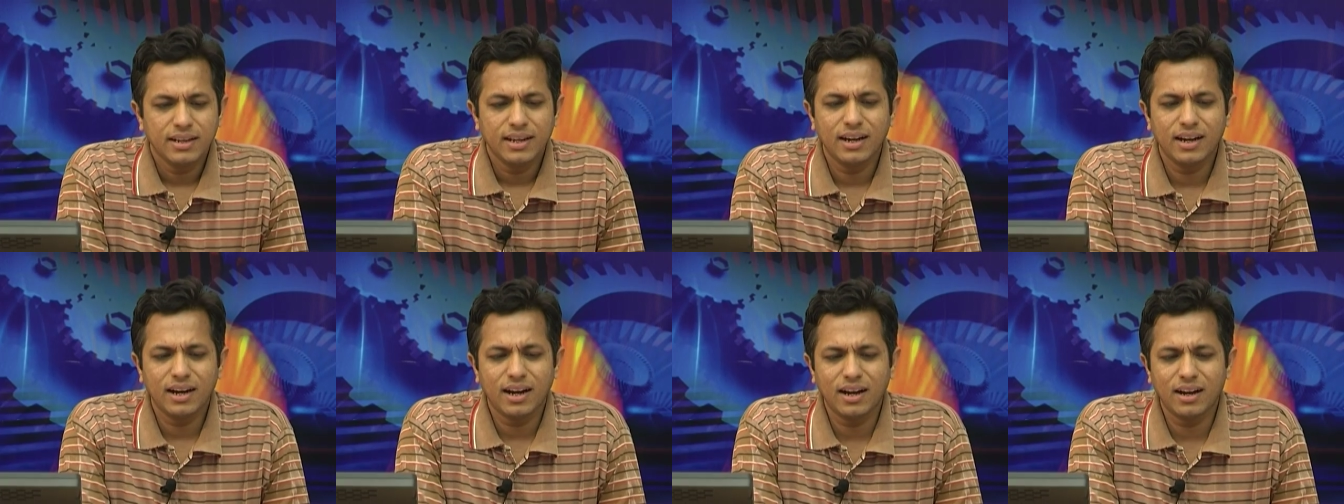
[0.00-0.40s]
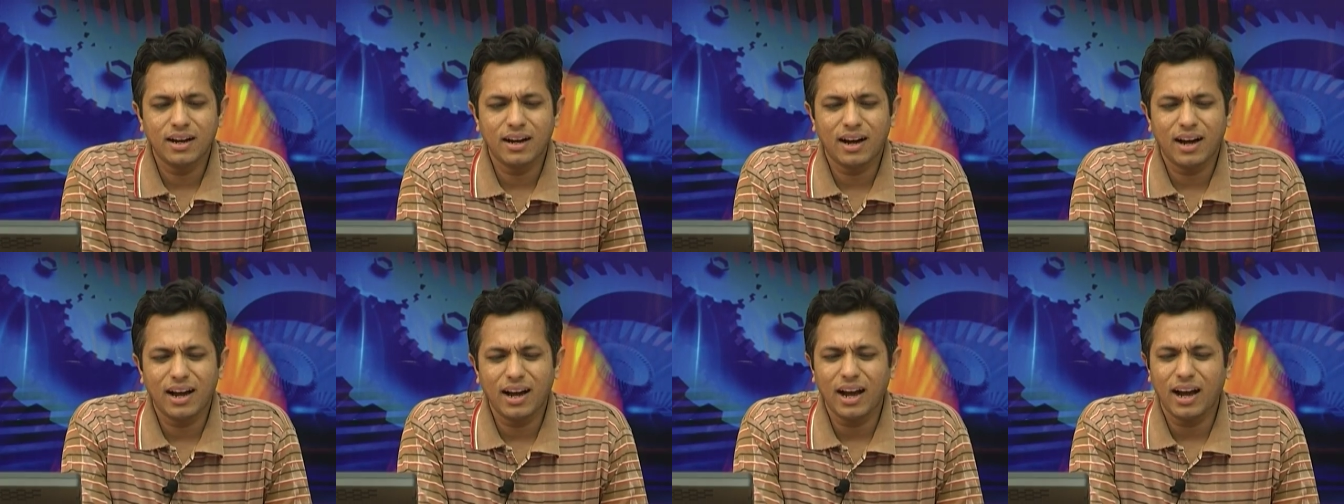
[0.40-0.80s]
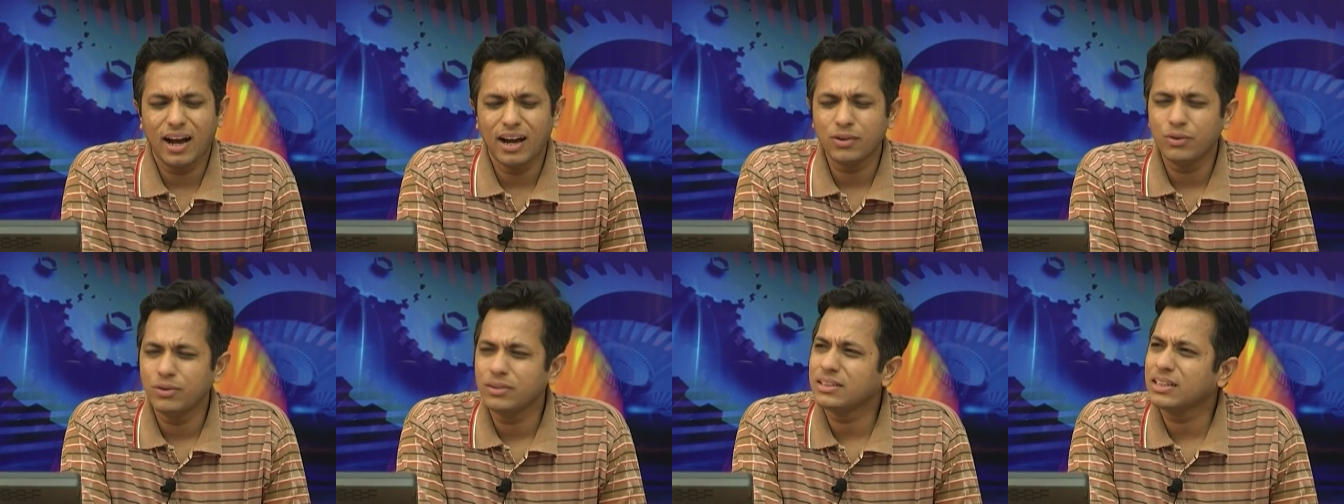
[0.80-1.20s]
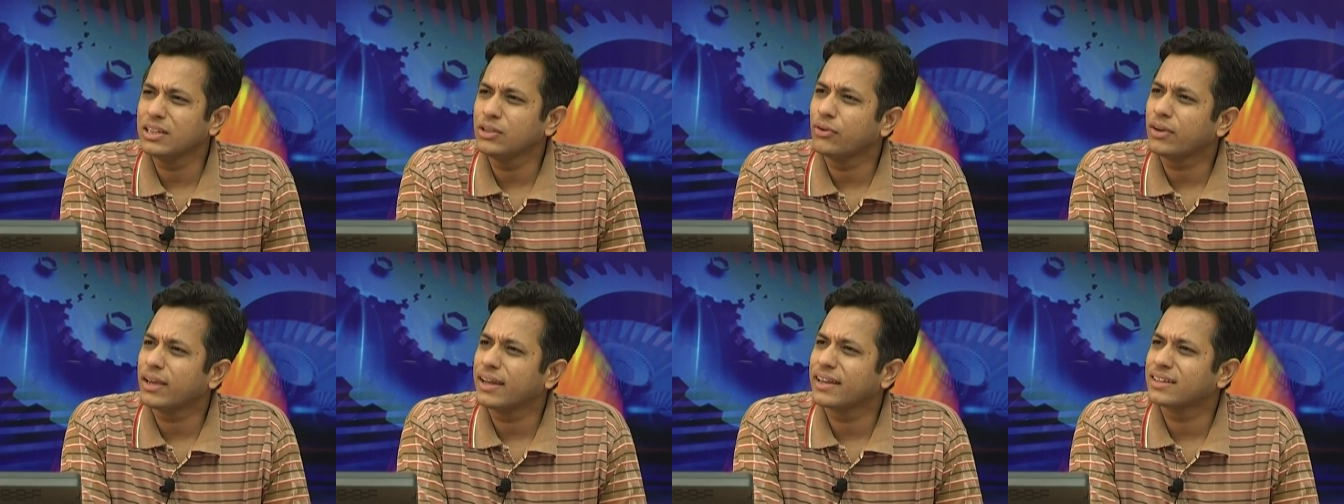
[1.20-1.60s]
Uh, I do not think
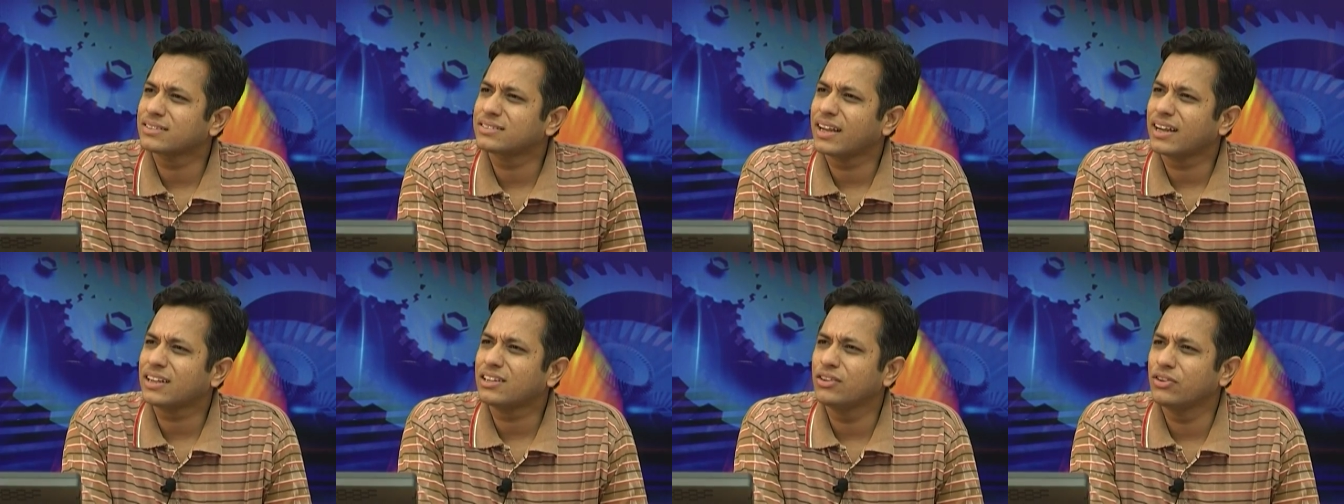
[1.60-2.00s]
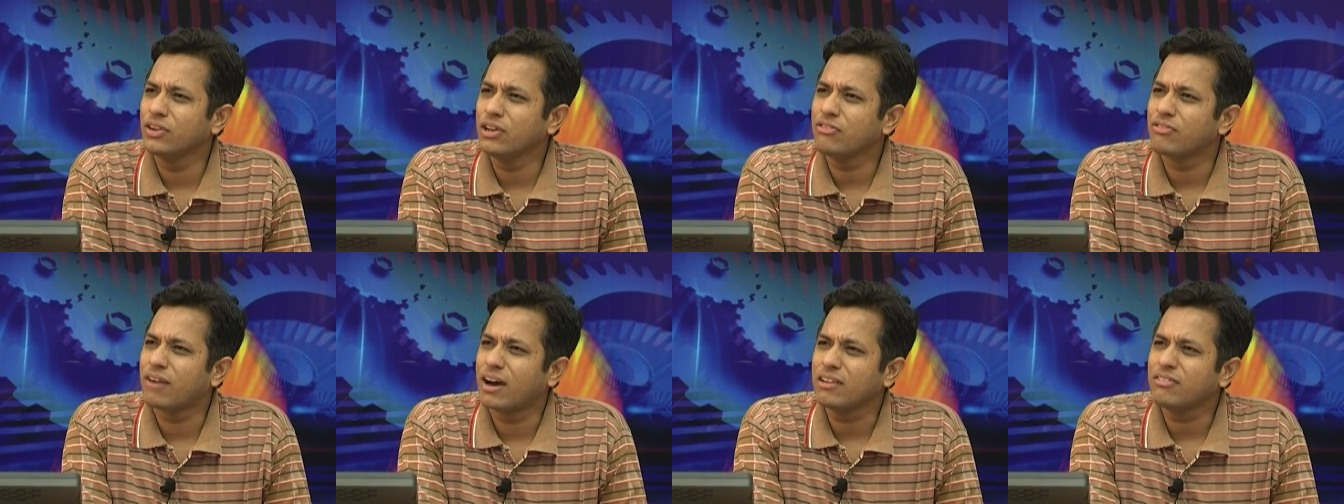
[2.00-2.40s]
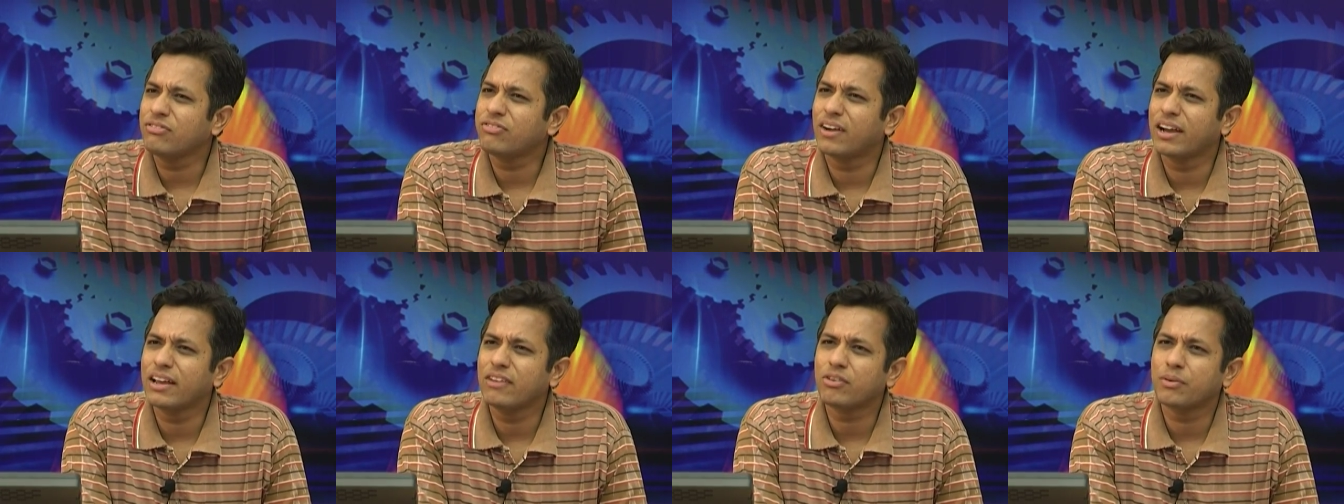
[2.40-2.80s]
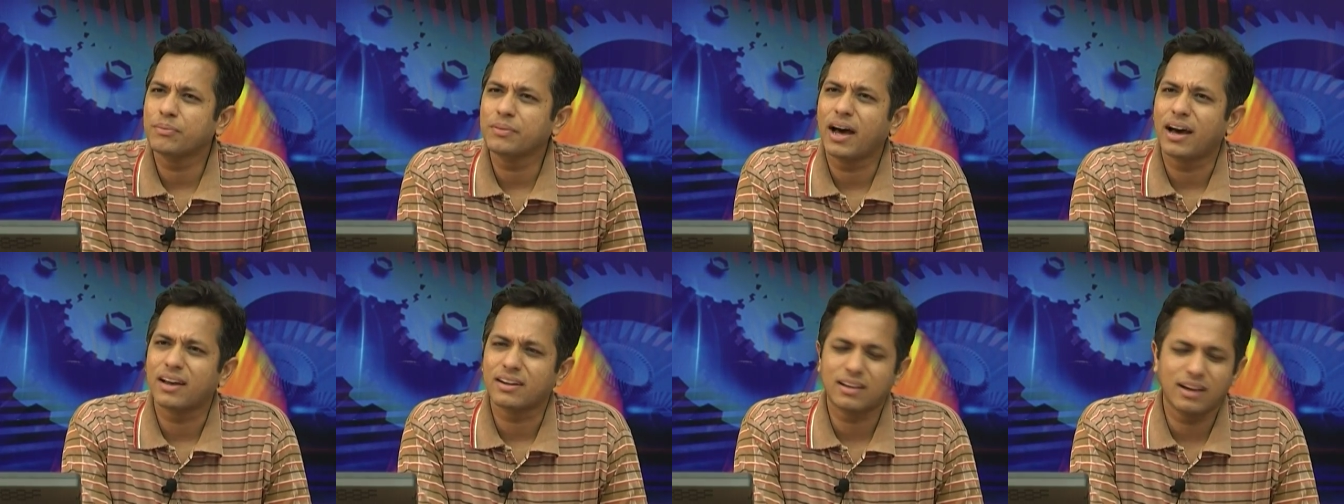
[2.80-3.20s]
you can extract only one file from the
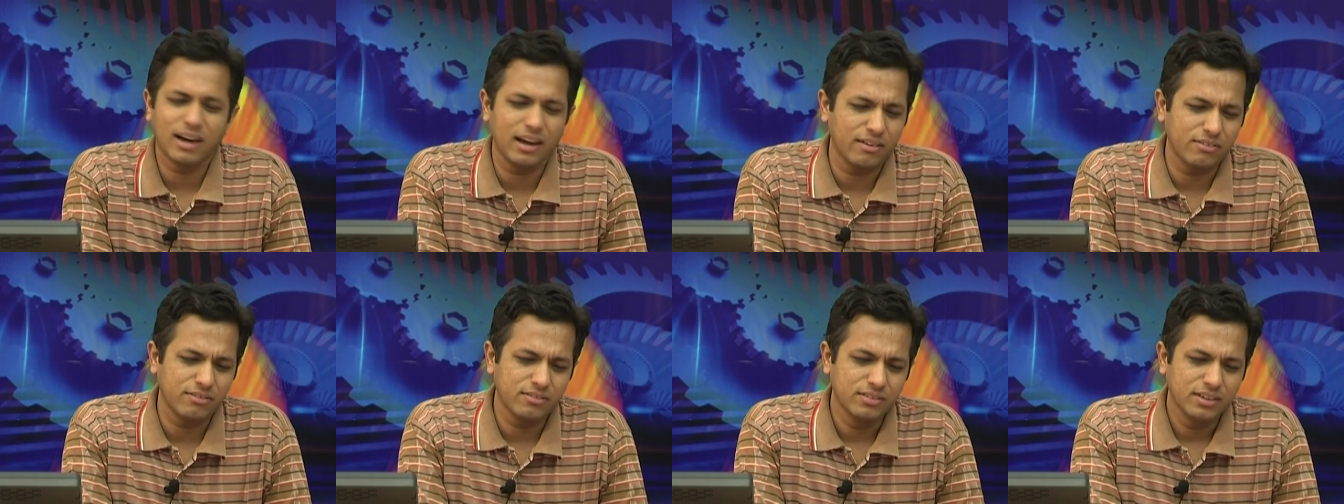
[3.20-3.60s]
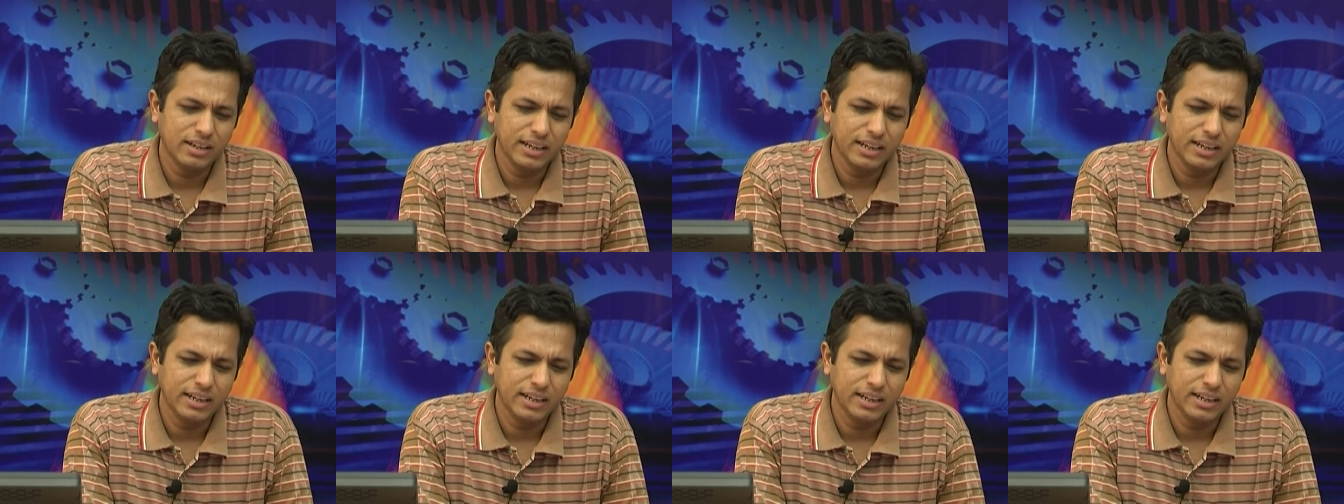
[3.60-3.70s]
archive.